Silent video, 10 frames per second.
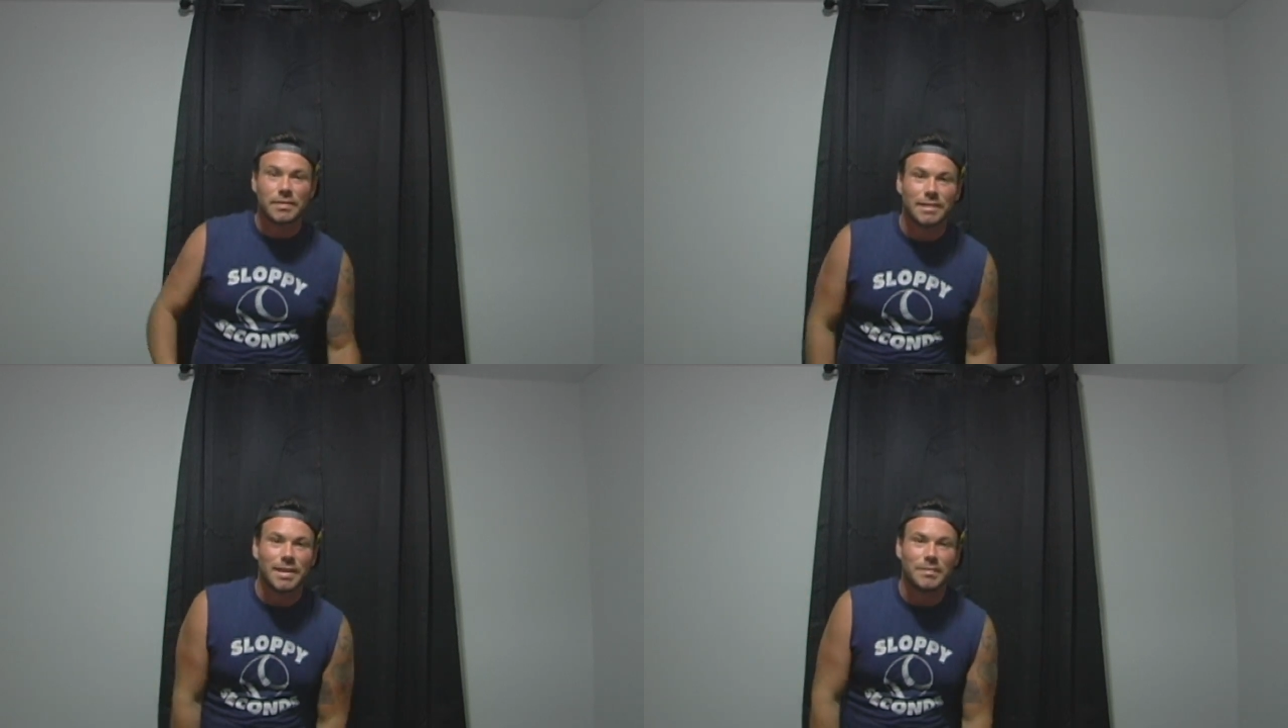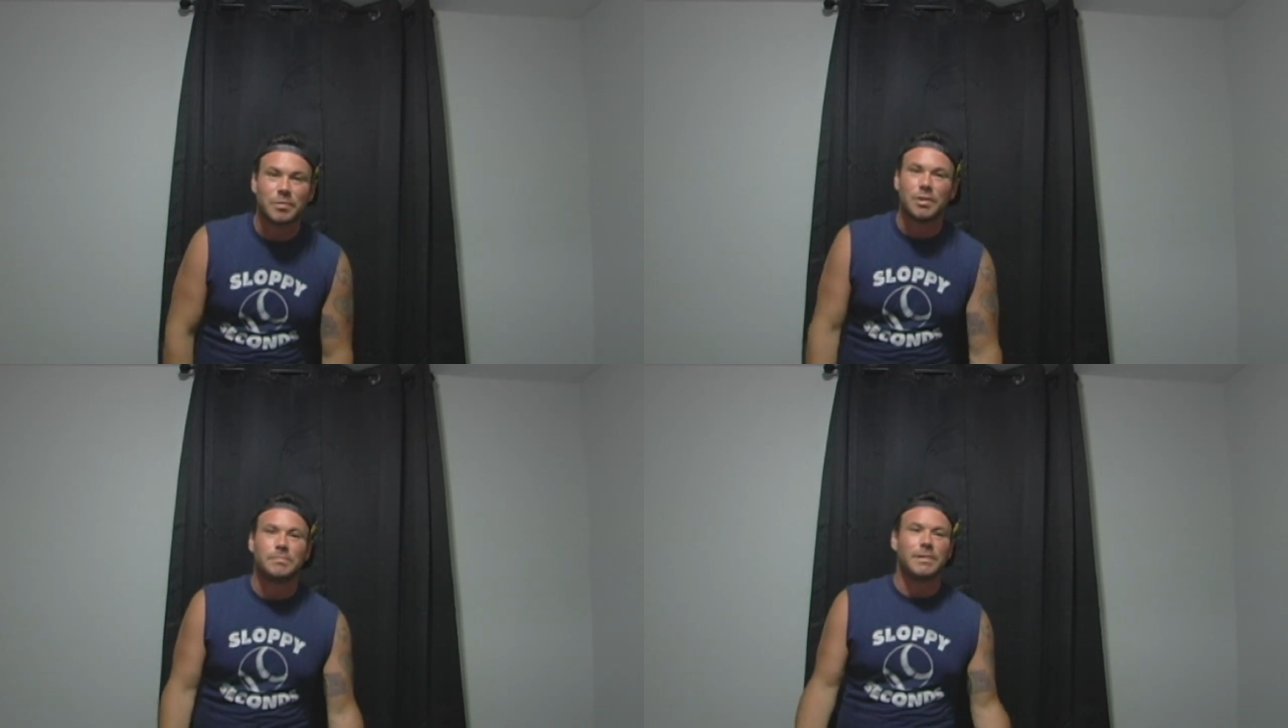I put up
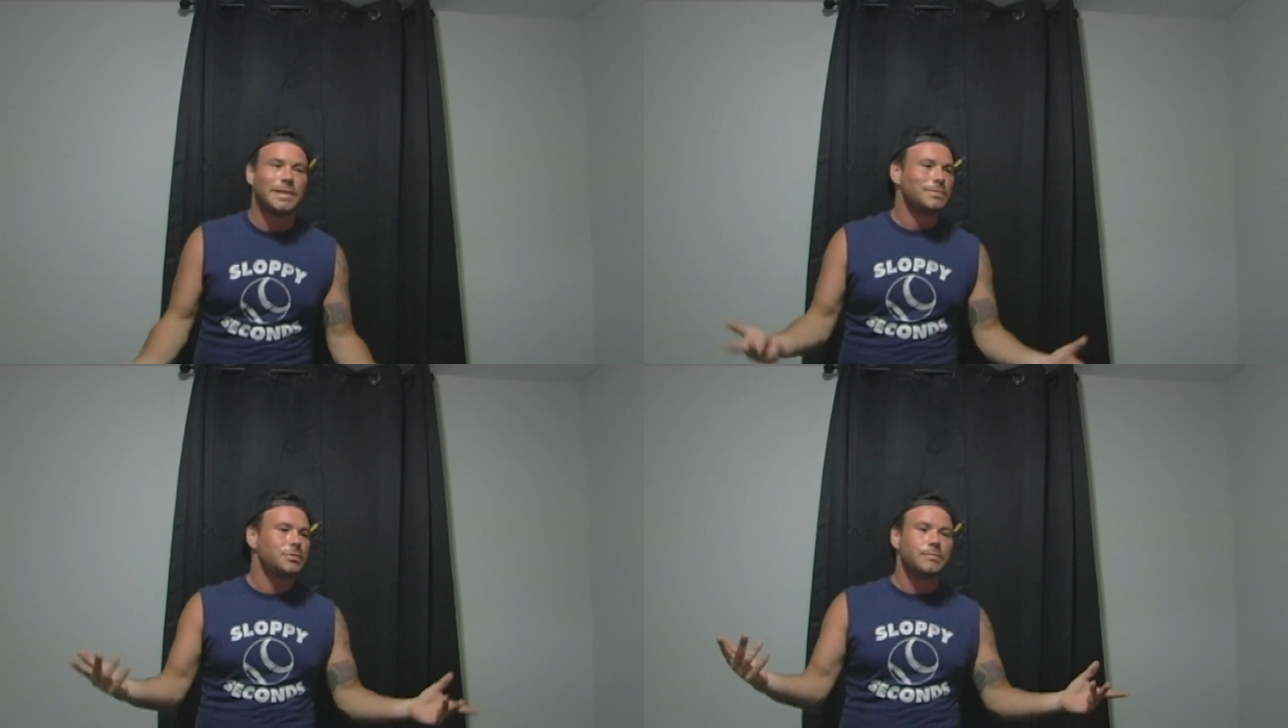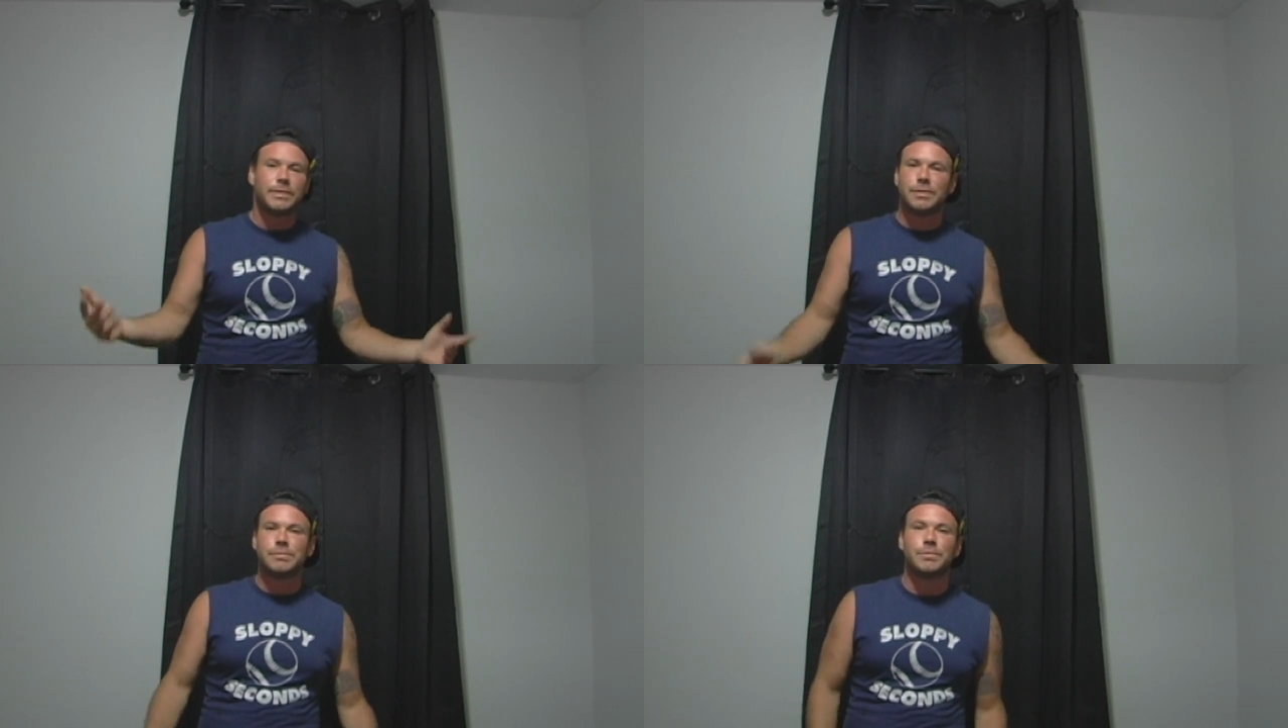like 2 videos a
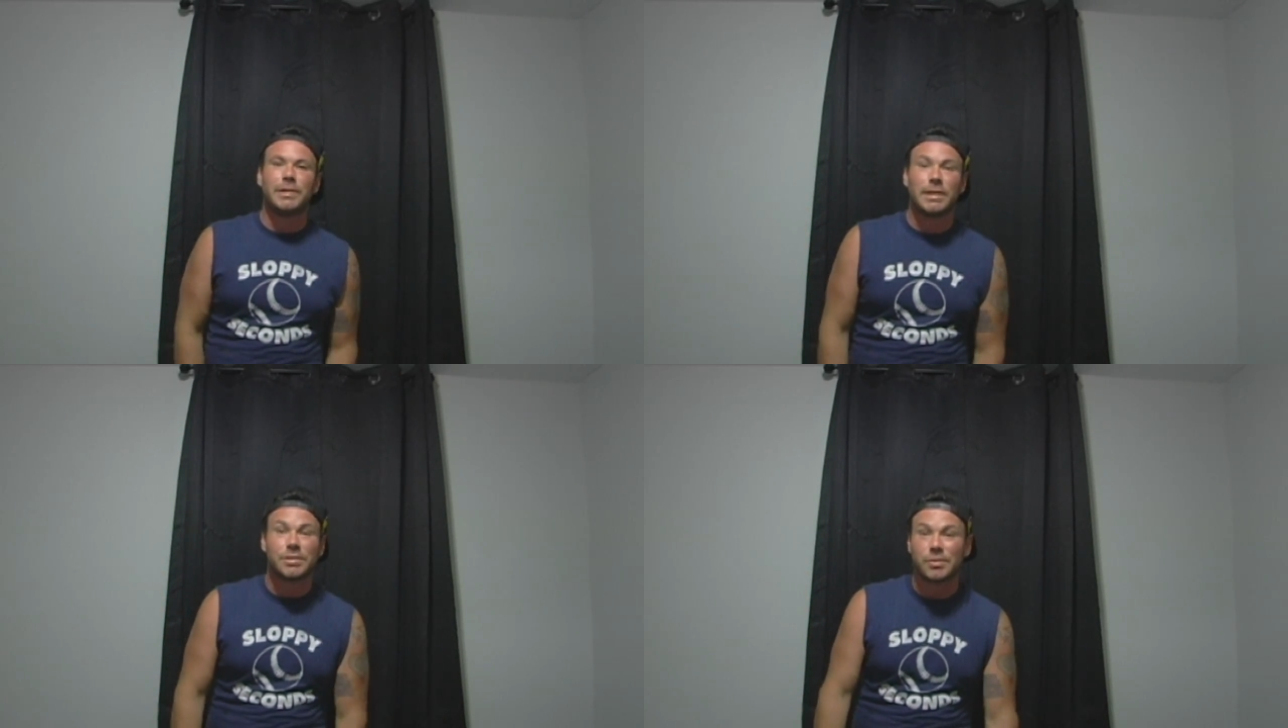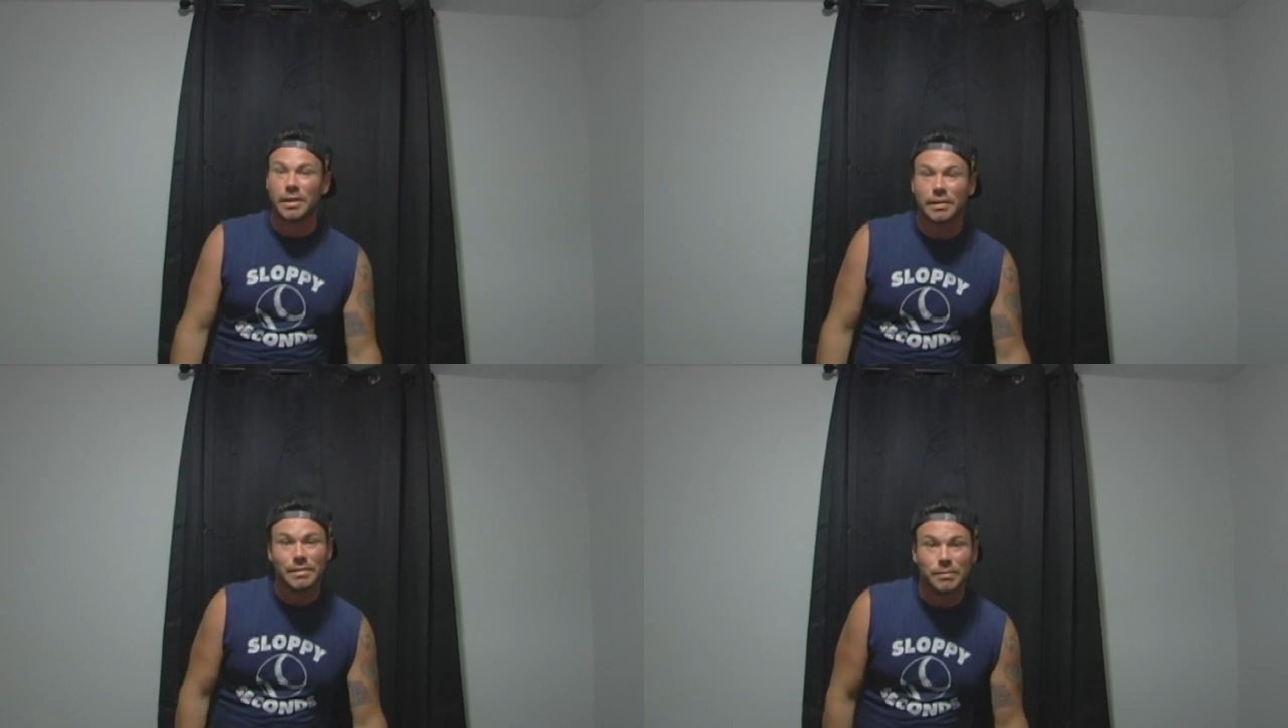week. I try
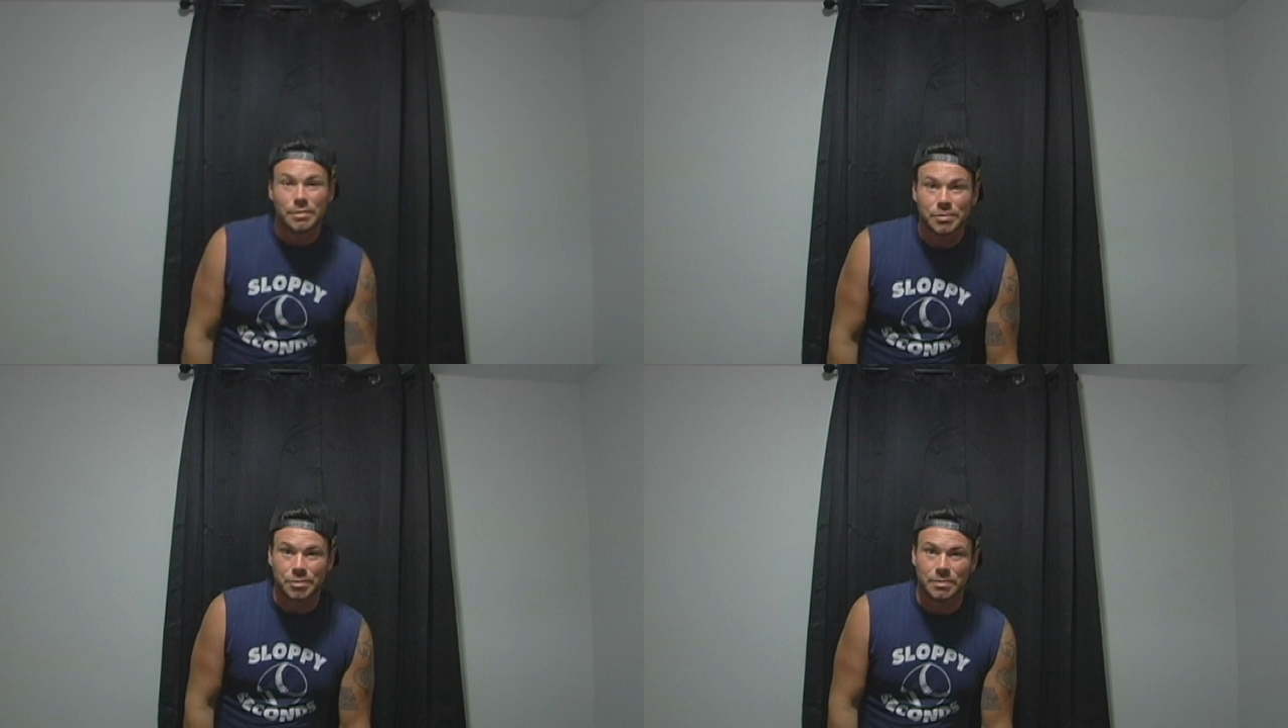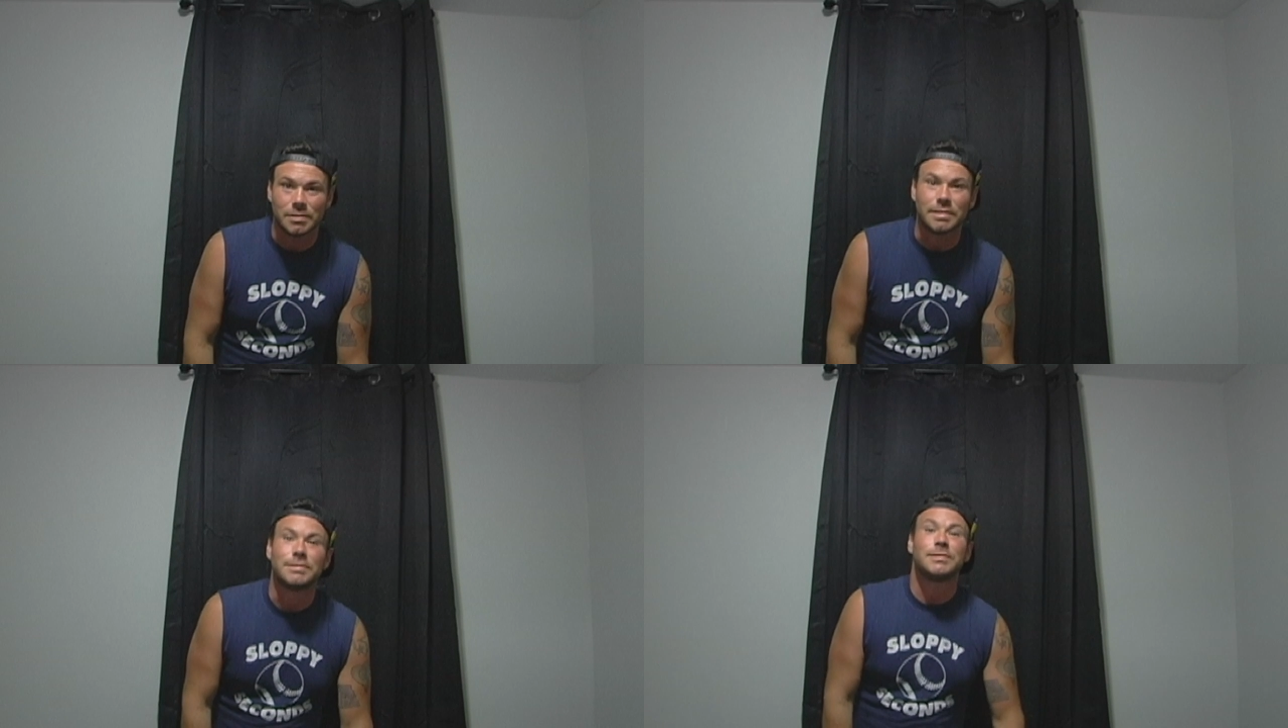2 at least.
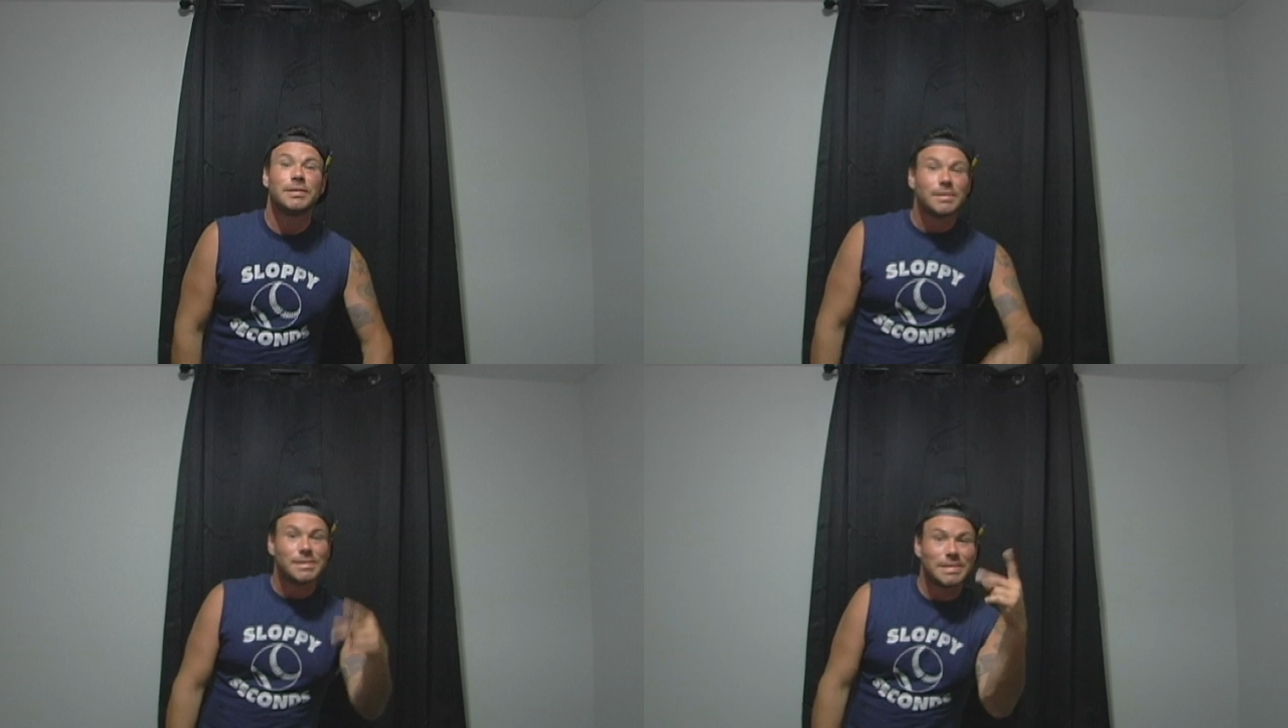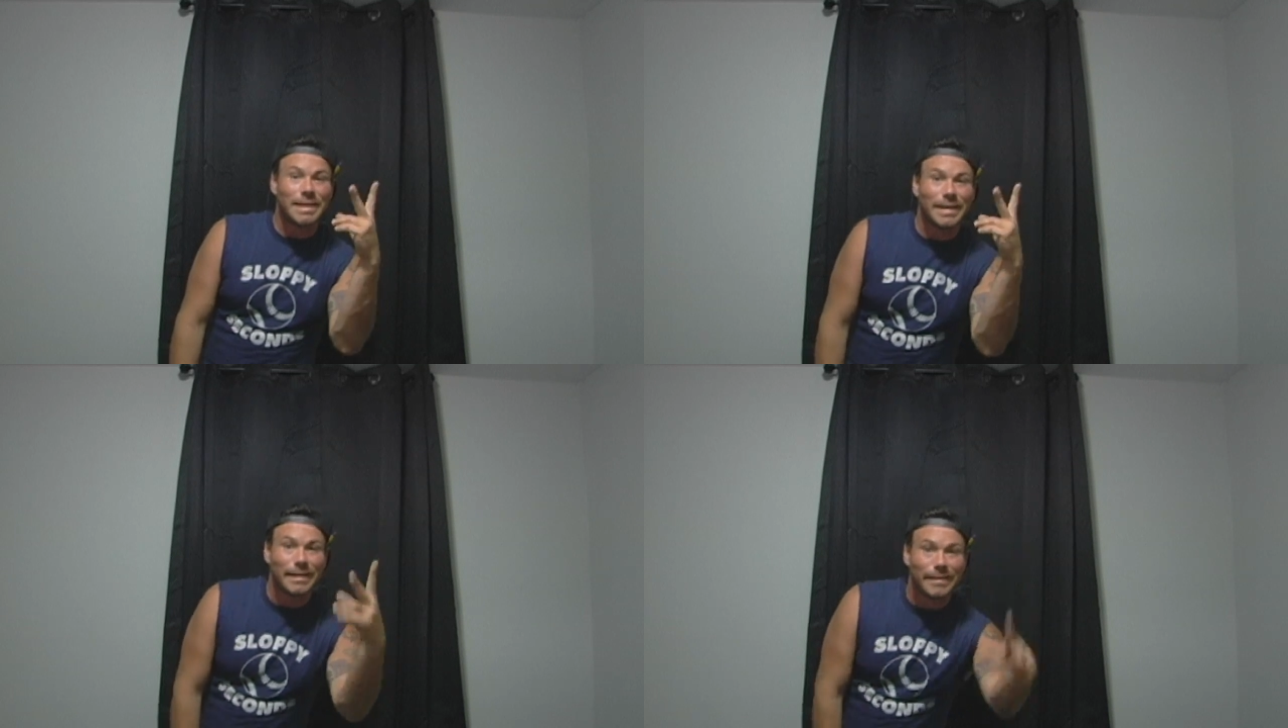See ya.